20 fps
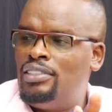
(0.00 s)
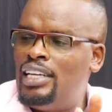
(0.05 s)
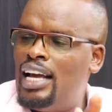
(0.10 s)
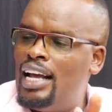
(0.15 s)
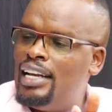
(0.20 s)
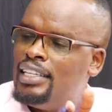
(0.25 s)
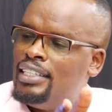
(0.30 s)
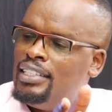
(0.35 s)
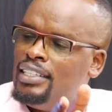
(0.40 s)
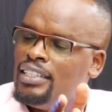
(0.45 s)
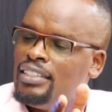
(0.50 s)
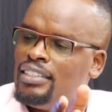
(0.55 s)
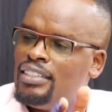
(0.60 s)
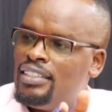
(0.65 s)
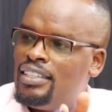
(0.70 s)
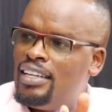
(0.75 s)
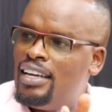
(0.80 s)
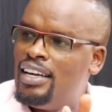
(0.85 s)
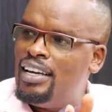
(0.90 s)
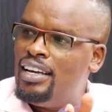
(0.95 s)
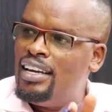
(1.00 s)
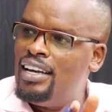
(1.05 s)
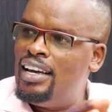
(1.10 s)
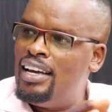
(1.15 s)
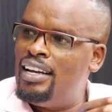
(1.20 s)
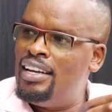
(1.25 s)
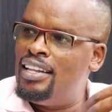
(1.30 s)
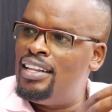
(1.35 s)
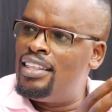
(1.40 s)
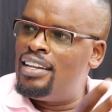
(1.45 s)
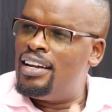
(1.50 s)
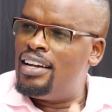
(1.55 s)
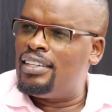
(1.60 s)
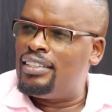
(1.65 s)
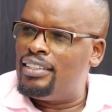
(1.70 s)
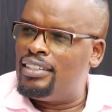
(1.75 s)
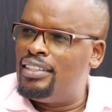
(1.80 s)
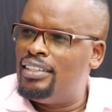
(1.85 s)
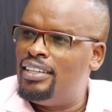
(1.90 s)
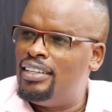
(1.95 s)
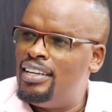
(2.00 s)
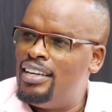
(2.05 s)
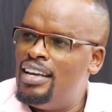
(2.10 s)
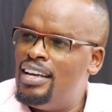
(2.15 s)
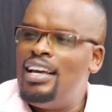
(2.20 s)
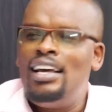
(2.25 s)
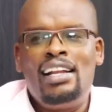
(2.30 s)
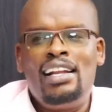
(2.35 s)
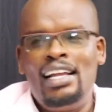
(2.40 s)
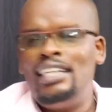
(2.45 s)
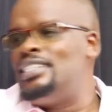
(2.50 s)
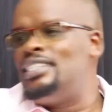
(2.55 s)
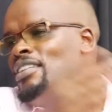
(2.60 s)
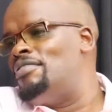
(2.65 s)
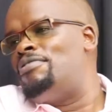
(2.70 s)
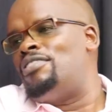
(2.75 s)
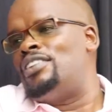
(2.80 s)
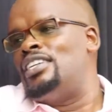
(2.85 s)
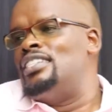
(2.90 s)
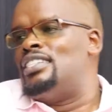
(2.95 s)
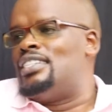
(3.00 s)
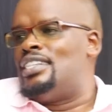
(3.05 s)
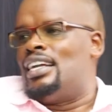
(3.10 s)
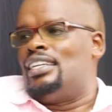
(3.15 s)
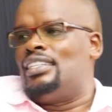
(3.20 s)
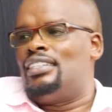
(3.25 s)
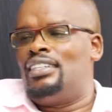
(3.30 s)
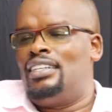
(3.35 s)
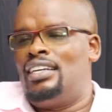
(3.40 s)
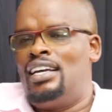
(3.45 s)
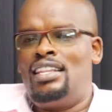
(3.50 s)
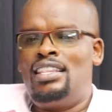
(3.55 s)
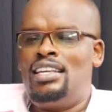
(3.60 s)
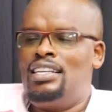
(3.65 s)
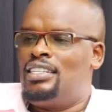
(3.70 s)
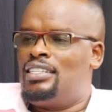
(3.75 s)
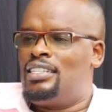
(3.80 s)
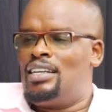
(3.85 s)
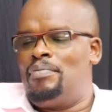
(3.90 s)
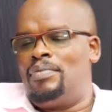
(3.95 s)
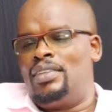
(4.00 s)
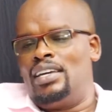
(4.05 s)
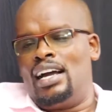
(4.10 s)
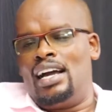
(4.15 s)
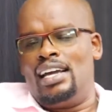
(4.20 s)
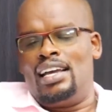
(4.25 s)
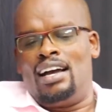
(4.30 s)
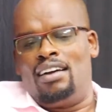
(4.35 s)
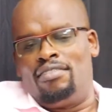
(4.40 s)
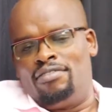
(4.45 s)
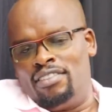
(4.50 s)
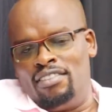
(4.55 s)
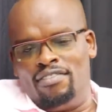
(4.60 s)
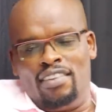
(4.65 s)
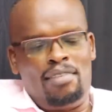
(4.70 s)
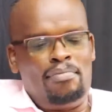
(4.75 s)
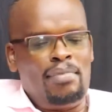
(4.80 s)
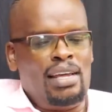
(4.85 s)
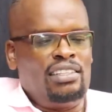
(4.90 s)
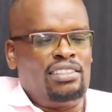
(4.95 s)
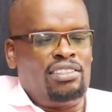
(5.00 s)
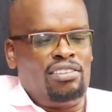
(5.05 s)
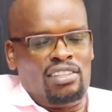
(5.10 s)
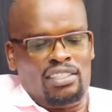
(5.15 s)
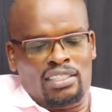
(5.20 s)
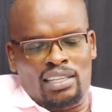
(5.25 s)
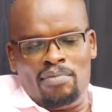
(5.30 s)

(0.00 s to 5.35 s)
challenges and threats. Let's say, for instance, and this is something I have even mentioned